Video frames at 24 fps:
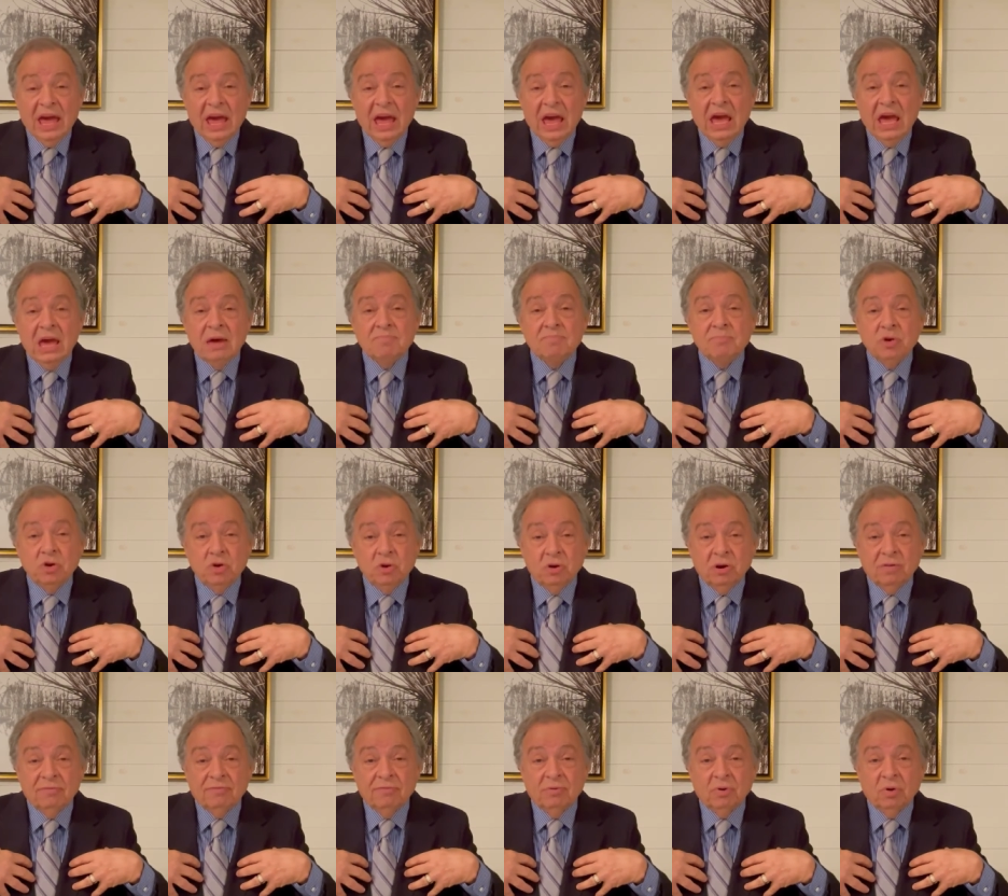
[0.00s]
a
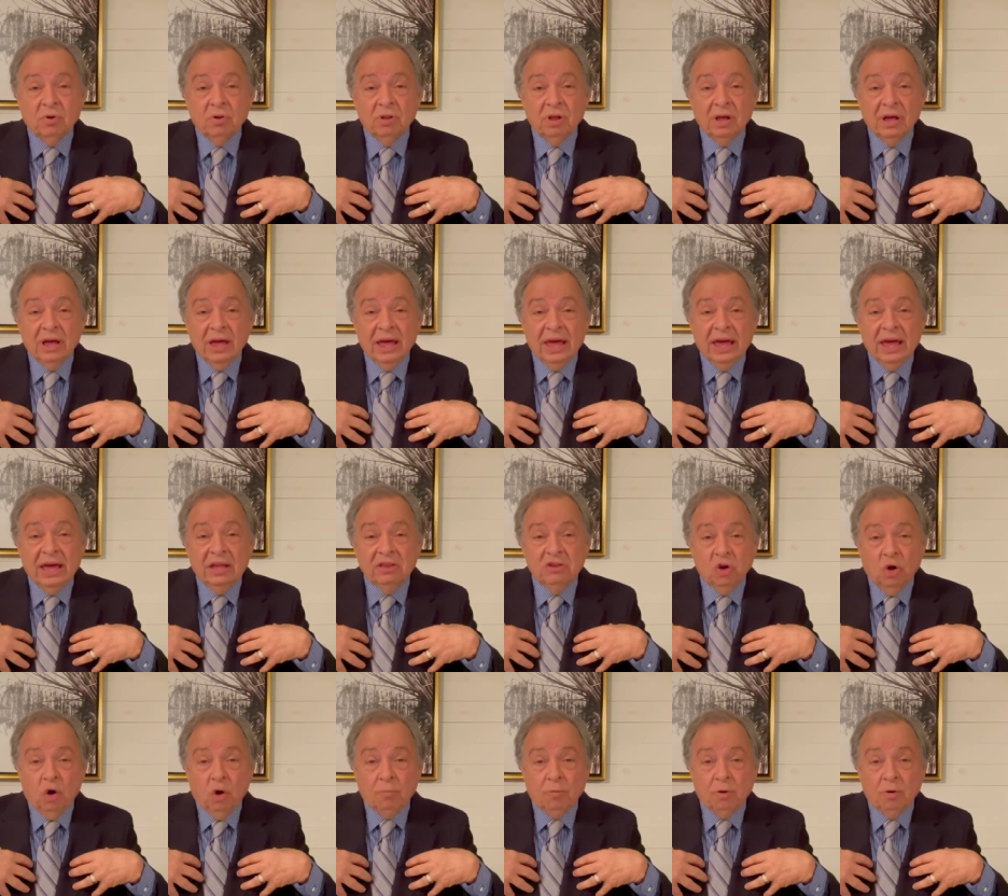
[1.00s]
beautiful and
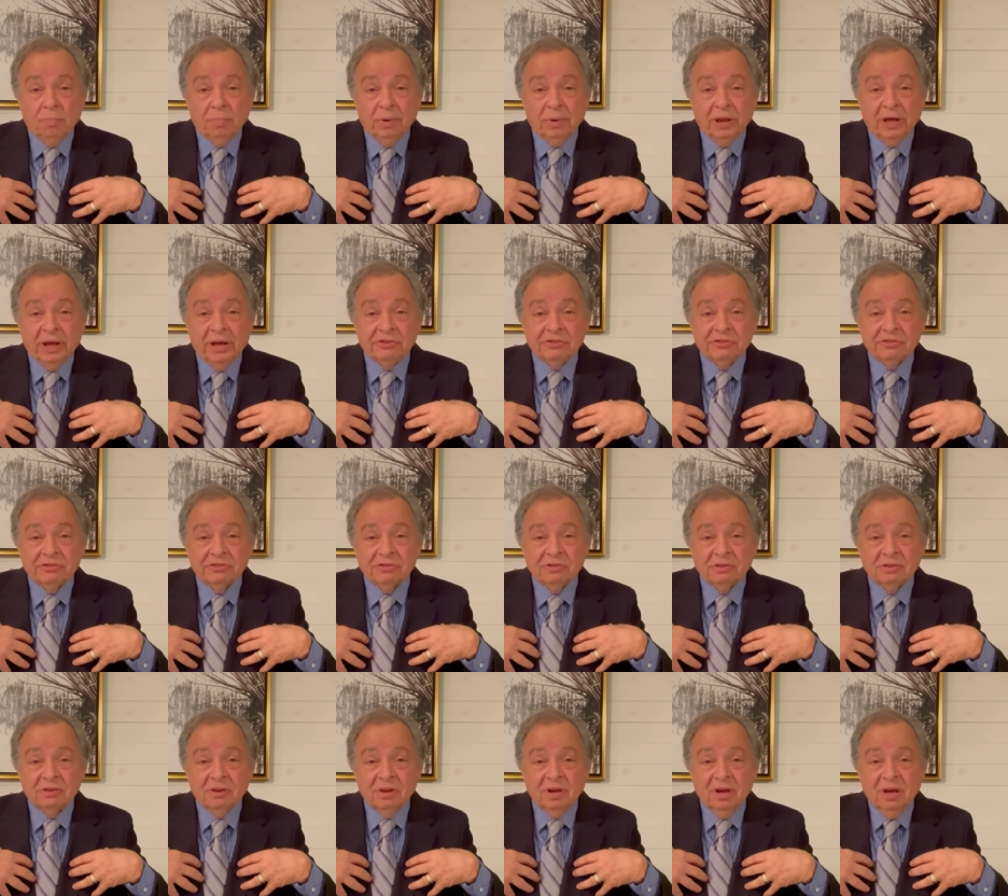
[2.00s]
noble place.
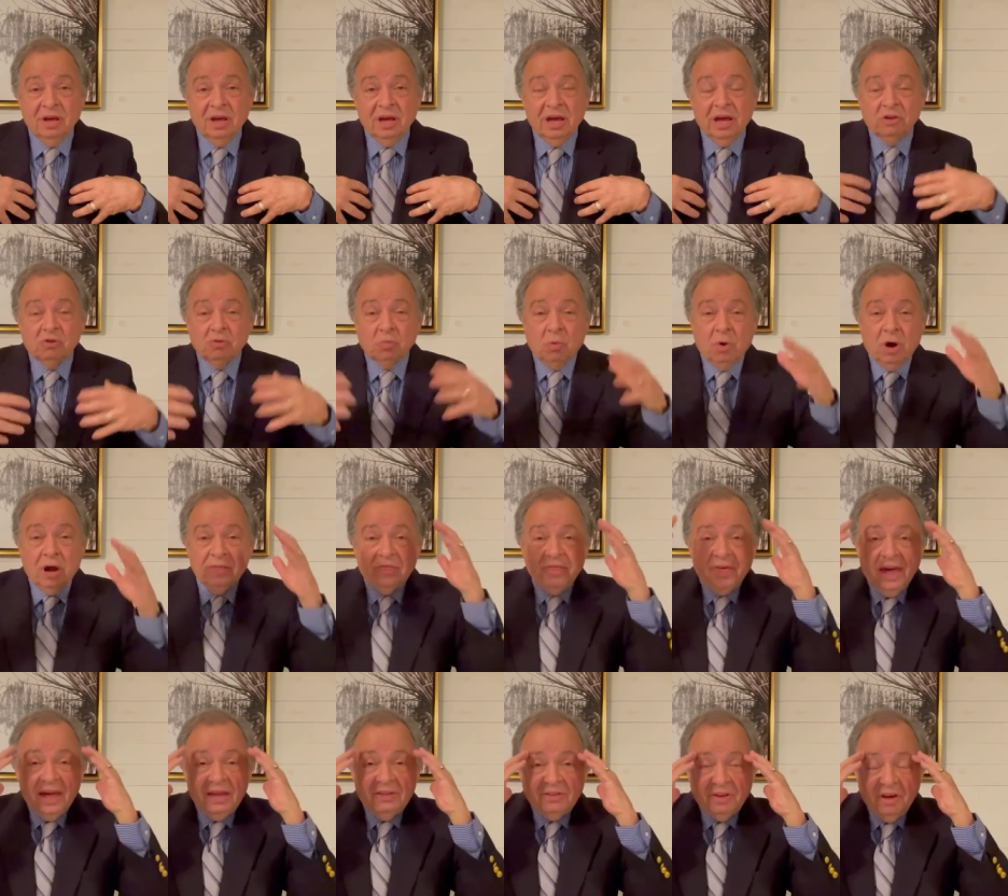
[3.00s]
It's one
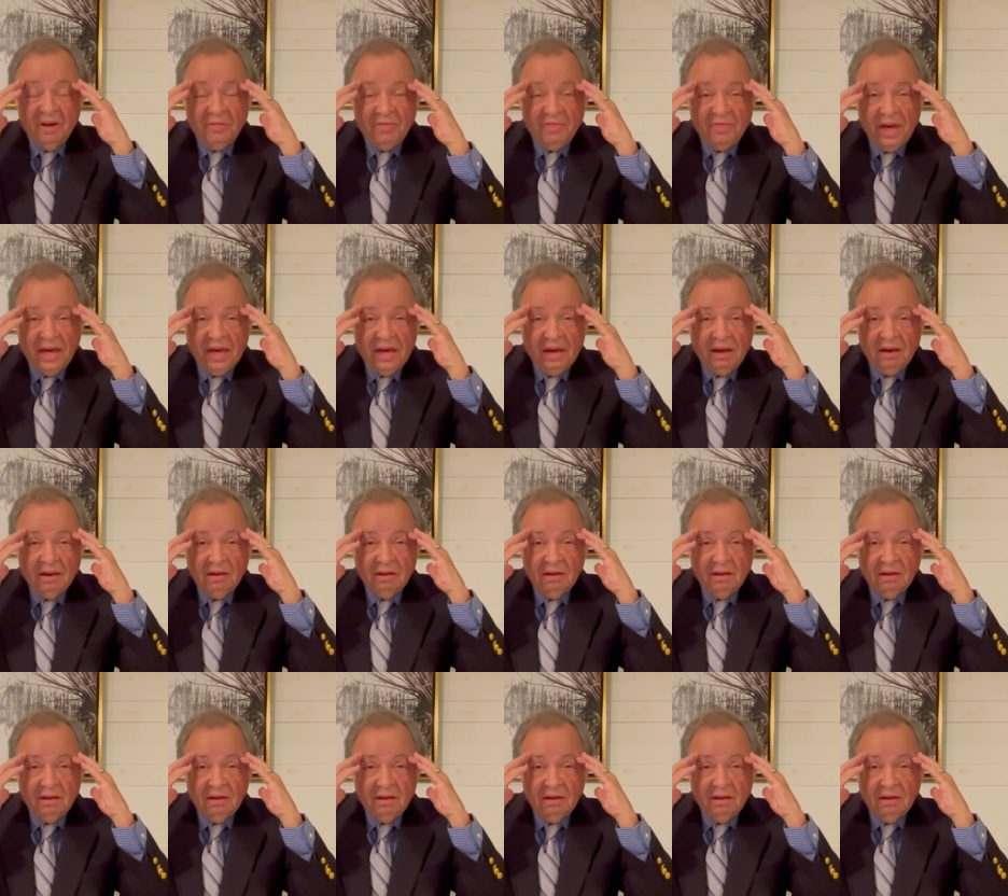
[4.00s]
thing to think.